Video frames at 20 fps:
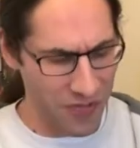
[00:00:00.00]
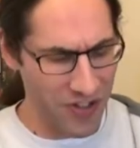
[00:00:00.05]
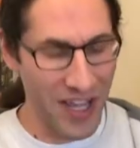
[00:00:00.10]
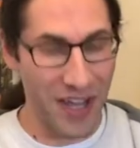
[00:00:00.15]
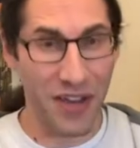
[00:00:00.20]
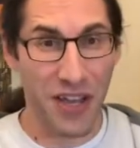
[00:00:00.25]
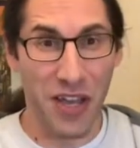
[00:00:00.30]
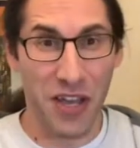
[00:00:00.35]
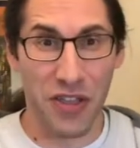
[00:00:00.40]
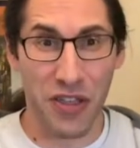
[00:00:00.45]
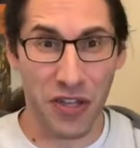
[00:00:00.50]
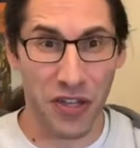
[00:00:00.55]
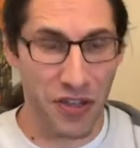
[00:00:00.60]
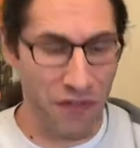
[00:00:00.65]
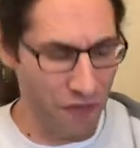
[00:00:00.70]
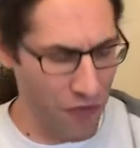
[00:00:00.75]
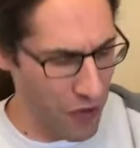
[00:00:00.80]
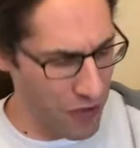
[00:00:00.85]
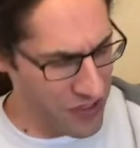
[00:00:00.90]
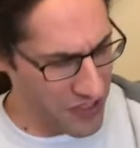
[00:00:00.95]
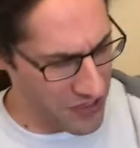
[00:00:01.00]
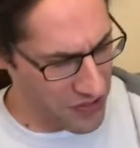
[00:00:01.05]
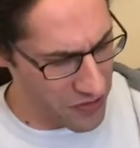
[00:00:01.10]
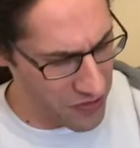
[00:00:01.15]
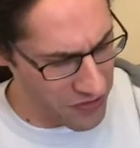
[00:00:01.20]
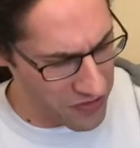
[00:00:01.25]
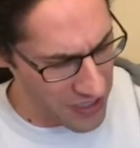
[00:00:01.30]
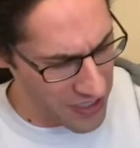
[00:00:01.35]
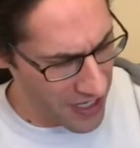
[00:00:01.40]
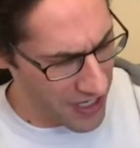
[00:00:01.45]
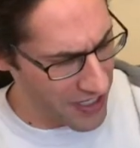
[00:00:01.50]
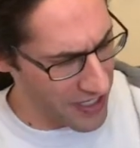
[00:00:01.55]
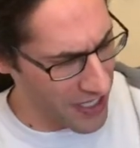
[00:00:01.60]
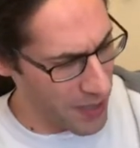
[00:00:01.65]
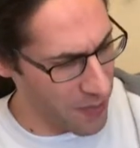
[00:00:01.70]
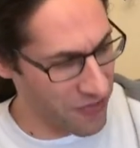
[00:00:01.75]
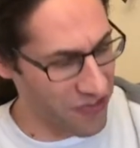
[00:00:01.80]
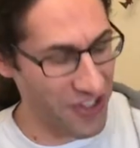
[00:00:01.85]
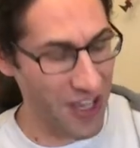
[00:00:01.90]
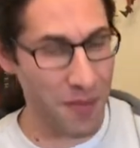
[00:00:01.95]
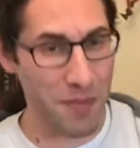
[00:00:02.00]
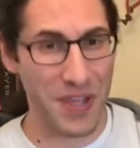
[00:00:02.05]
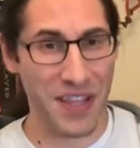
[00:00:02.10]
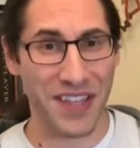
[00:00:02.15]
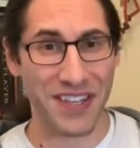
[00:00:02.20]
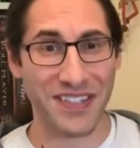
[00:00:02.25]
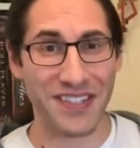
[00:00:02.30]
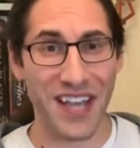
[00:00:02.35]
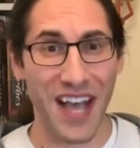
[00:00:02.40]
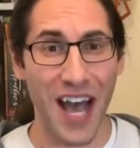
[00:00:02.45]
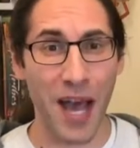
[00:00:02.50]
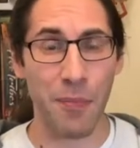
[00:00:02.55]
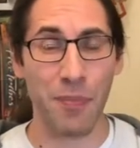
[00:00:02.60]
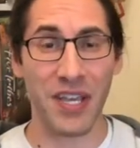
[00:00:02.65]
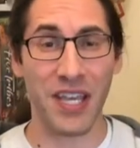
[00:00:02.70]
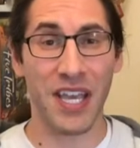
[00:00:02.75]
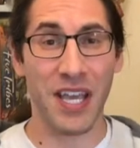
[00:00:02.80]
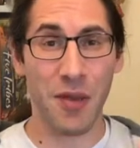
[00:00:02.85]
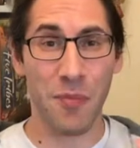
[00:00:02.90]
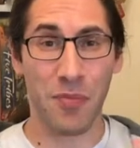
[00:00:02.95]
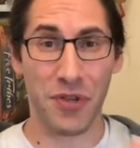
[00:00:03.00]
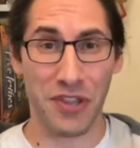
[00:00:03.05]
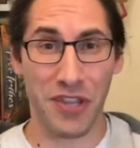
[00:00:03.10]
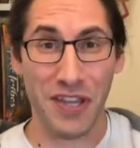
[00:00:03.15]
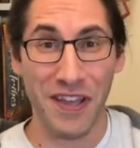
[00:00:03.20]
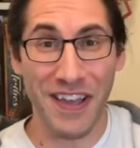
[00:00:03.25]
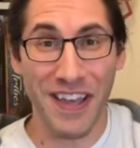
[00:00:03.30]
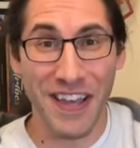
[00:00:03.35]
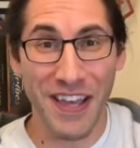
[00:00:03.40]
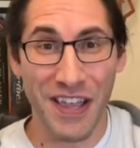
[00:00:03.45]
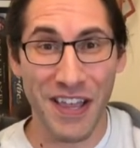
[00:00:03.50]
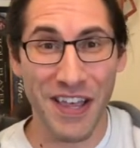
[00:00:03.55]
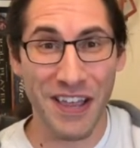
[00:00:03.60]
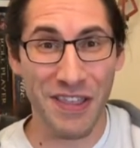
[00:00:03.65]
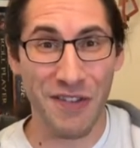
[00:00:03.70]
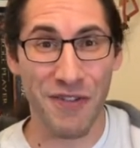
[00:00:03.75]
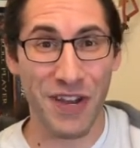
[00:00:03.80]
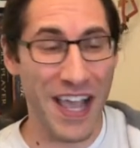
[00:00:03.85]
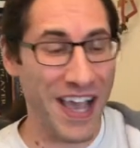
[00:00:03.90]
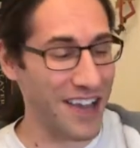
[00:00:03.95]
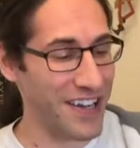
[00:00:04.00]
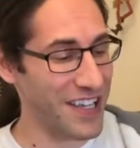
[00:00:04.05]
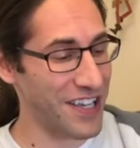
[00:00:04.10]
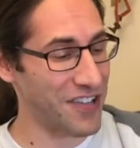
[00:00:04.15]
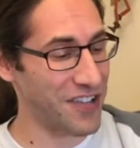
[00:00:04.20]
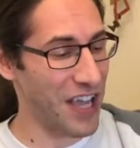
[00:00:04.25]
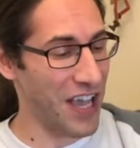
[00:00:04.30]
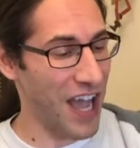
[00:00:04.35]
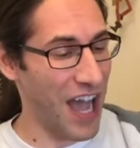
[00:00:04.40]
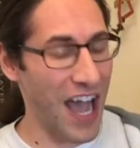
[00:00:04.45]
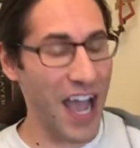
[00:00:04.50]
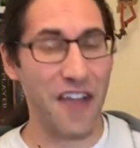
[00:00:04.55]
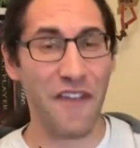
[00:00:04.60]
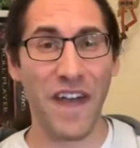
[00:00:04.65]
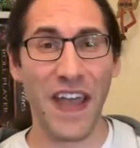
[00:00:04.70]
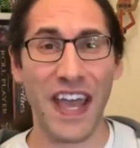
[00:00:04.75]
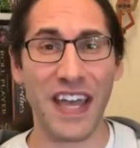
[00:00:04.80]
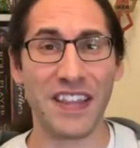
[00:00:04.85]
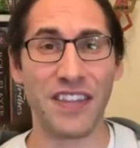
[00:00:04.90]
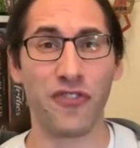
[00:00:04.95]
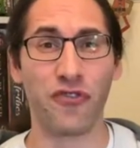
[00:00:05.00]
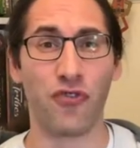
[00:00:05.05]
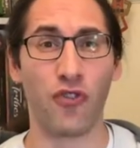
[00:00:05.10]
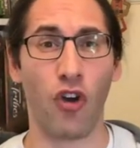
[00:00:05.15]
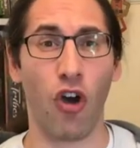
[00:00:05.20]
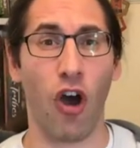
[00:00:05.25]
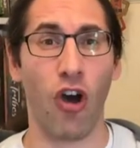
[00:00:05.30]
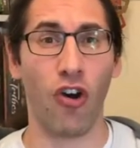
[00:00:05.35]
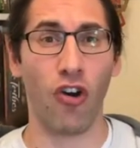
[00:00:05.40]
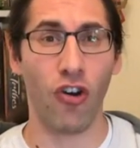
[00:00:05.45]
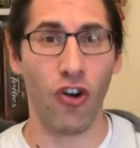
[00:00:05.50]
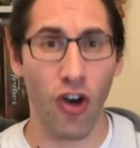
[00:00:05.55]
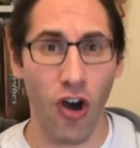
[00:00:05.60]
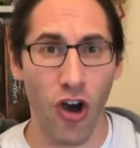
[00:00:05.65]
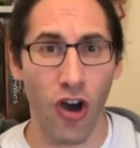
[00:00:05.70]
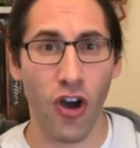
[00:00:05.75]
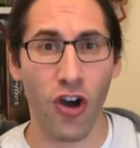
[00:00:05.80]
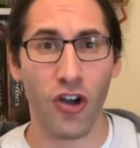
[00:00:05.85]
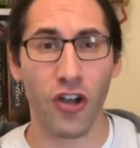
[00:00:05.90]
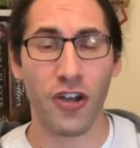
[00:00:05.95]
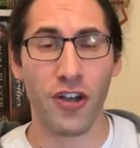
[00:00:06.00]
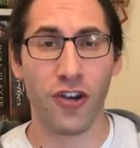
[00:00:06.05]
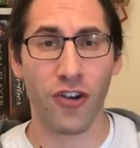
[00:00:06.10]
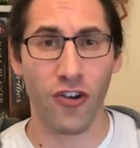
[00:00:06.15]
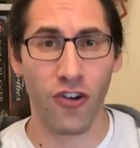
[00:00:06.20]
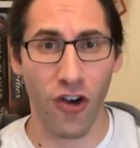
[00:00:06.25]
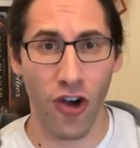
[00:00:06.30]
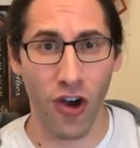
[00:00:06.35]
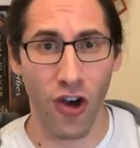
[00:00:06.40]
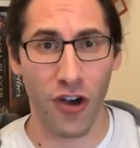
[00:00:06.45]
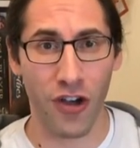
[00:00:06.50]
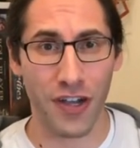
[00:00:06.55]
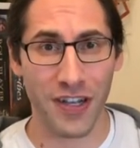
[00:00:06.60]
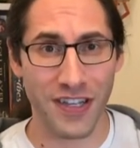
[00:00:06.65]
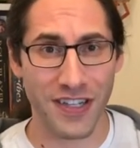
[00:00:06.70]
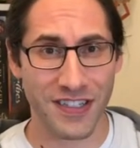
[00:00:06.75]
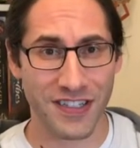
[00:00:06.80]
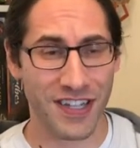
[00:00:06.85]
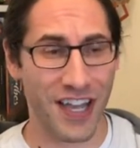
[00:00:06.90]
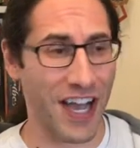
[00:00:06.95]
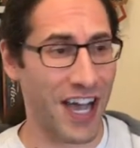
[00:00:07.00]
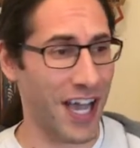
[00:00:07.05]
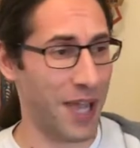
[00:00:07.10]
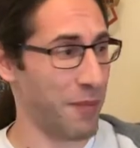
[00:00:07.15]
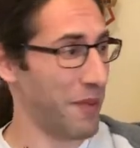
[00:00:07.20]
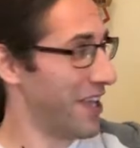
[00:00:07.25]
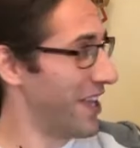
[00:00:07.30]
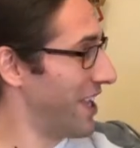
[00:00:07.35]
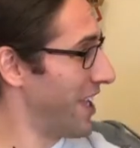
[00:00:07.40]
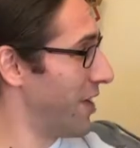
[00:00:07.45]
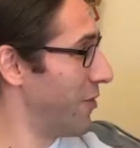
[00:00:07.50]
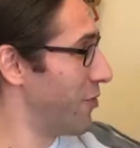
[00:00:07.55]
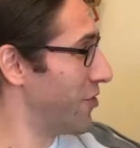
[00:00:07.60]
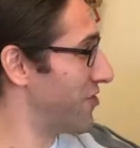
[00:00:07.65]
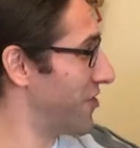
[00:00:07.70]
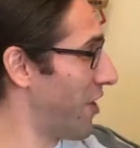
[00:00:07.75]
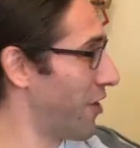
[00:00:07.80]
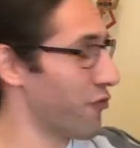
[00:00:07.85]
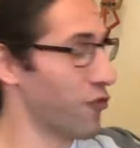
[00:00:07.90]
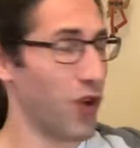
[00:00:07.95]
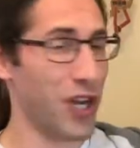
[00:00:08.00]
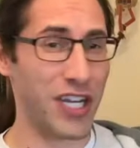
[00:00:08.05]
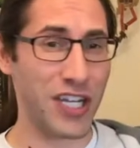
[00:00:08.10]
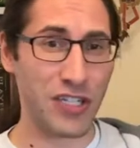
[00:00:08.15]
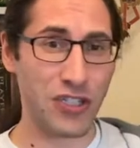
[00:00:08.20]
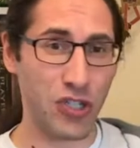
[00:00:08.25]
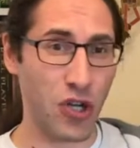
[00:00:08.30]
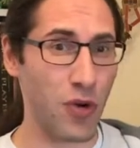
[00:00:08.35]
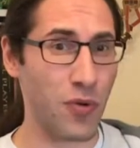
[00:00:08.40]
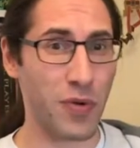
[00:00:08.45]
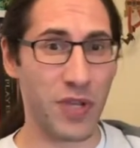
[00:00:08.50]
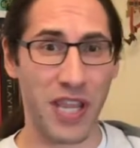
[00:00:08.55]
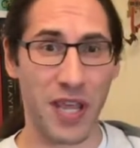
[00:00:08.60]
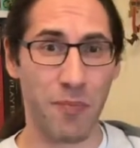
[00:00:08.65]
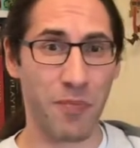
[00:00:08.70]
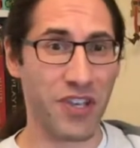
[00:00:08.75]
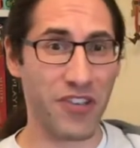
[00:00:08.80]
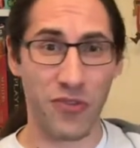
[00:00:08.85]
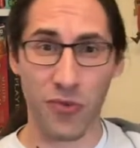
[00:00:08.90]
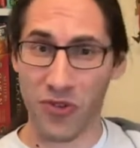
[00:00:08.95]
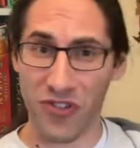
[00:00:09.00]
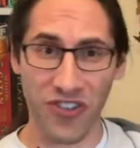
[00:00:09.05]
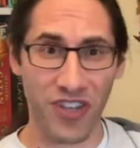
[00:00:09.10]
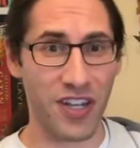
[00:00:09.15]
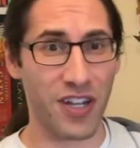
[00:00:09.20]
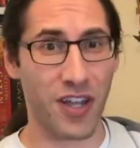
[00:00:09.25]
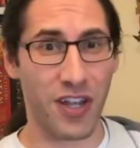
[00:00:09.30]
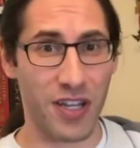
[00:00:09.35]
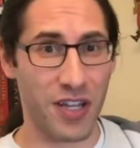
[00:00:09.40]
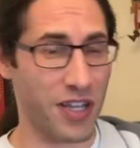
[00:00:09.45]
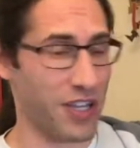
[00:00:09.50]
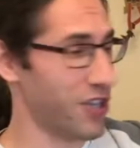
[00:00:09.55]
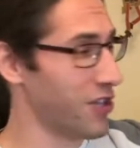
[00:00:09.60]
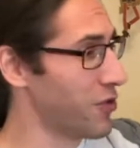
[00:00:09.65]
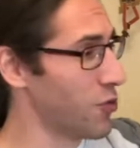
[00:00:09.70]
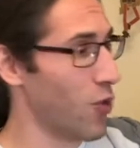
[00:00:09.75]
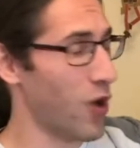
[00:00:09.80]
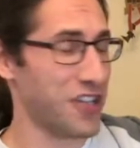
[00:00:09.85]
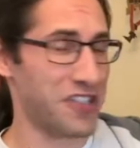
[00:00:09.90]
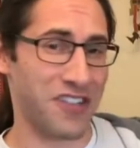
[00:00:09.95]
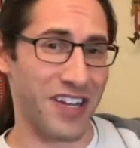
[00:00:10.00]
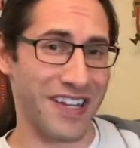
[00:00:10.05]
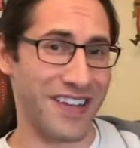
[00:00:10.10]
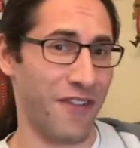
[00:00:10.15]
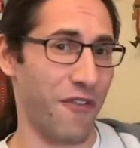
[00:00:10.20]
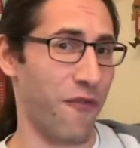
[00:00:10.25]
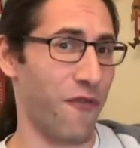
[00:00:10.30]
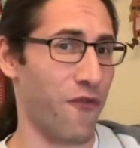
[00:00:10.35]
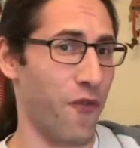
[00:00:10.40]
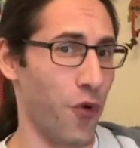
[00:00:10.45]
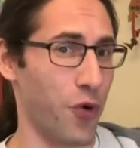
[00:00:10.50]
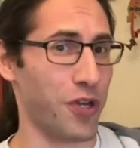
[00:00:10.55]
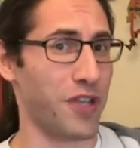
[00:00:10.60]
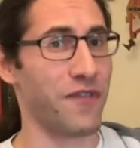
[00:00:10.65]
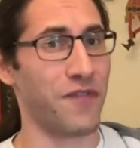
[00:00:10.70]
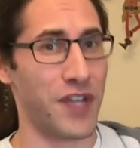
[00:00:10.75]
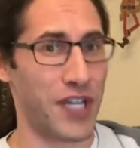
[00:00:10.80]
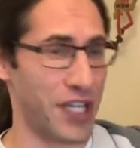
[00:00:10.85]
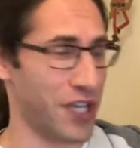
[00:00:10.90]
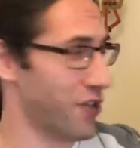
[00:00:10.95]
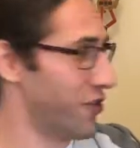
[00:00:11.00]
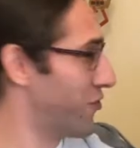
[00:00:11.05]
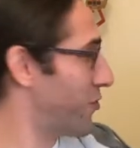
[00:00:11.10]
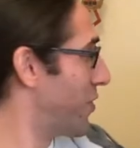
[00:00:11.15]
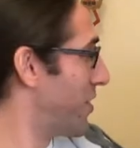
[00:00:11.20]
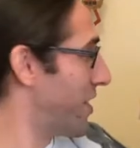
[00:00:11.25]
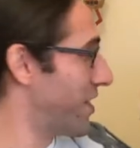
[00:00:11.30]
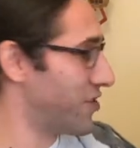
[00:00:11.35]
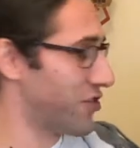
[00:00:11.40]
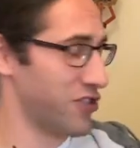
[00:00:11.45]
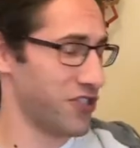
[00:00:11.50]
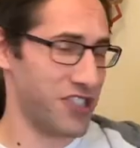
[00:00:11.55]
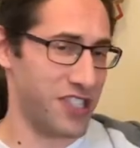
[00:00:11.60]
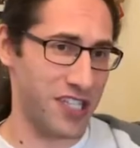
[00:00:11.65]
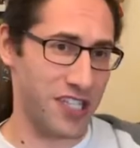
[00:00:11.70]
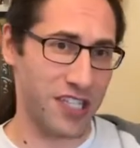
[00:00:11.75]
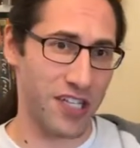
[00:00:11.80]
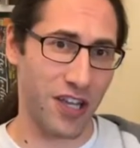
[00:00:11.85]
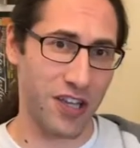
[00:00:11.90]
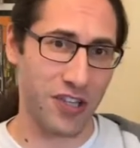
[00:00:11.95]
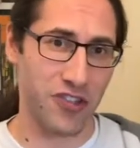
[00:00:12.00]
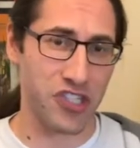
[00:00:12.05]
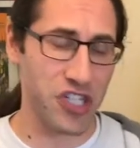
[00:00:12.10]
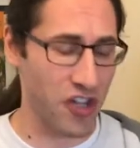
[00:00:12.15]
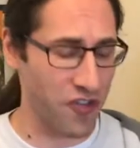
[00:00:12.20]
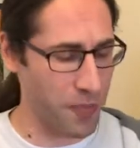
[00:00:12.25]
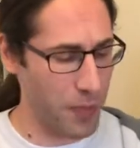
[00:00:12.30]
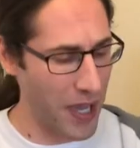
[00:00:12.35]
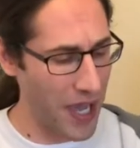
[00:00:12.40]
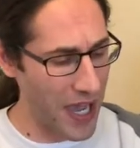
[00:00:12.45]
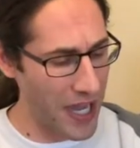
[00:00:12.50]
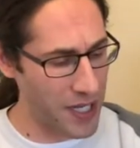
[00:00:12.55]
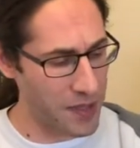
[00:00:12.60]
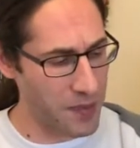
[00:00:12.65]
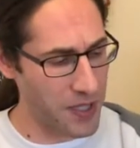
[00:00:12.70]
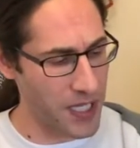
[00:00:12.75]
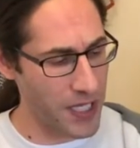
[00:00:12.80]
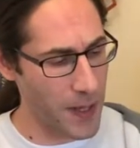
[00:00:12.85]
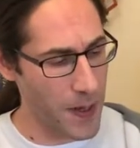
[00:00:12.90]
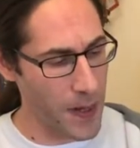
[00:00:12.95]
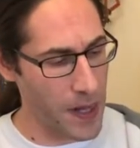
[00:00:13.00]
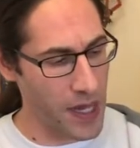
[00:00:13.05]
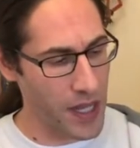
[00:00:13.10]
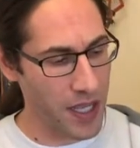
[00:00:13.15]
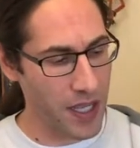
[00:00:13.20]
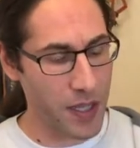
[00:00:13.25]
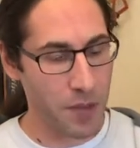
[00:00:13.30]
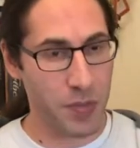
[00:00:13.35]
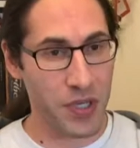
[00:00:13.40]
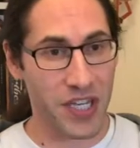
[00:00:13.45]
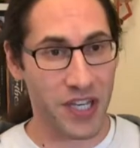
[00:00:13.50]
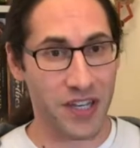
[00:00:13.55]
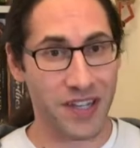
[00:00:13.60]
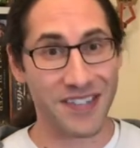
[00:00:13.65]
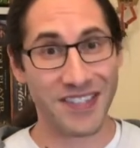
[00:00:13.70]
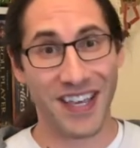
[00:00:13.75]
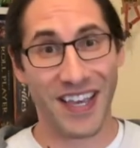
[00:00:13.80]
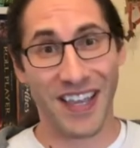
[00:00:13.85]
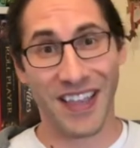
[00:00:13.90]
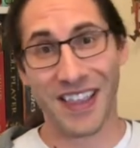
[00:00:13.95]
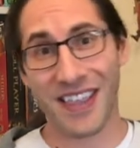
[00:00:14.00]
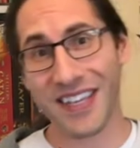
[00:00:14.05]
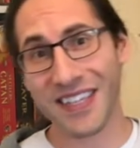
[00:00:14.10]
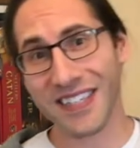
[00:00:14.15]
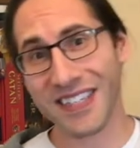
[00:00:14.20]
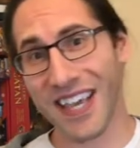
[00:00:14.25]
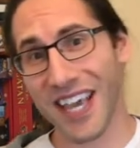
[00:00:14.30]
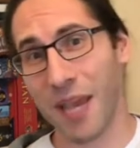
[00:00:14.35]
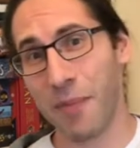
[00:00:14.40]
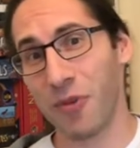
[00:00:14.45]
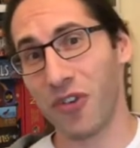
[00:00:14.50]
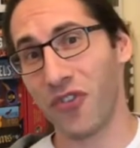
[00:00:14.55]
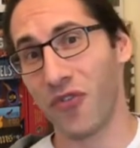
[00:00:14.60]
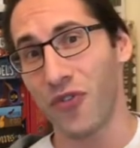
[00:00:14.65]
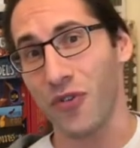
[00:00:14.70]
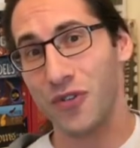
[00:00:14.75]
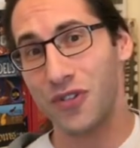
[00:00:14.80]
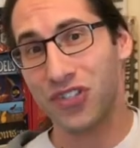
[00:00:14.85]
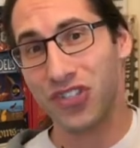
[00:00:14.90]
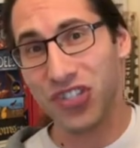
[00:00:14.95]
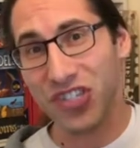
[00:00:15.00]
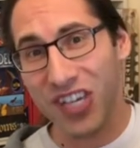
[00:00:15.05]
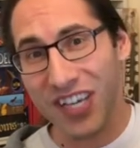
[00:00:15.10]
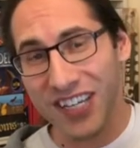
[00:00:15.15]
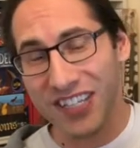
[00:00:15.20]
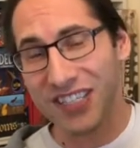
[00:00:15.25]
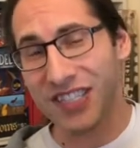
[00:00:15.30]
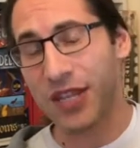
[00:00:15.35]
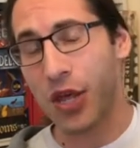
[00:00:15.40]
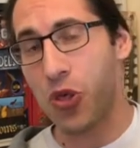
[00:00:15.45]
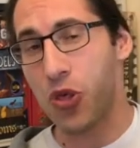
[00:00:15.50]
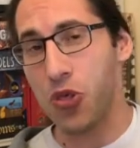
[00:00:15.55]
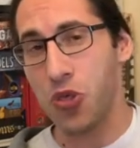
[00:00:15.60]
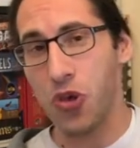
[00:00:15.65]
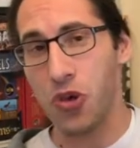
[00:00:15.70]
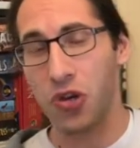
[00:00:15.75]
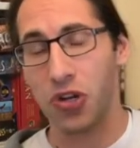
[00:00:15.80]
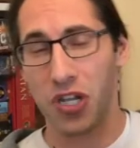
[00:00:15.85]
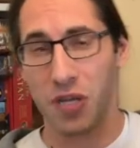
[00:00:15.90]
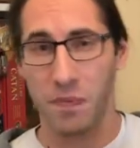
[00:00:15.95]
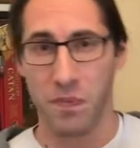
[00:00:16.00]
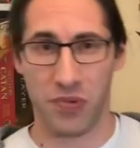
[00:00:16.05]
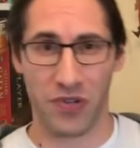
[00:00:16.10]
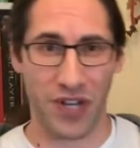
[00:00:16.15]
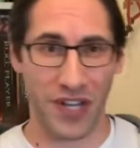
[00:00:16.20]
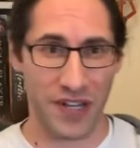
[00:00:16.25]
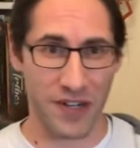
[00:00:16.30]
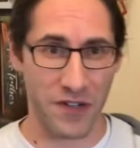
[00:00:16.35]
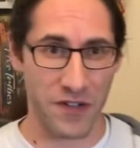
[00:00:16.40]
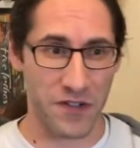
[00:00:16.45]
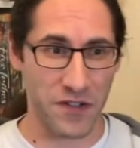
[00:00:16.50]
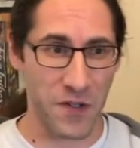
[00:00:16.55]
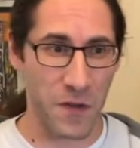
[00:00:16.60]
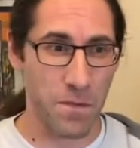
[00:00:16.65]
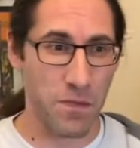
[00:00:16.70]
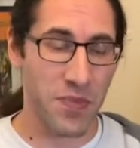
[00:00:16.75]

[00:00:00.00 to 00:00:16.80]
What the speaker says: Now, the good folks at Tuesday Night Games sent me this copy, but the reality is I've had this for a long time. It was a running joke with them because it was sitting on, you can watch like 40 videos with it just sitting on the shelf behind me, because this game is for 6 to 30 players.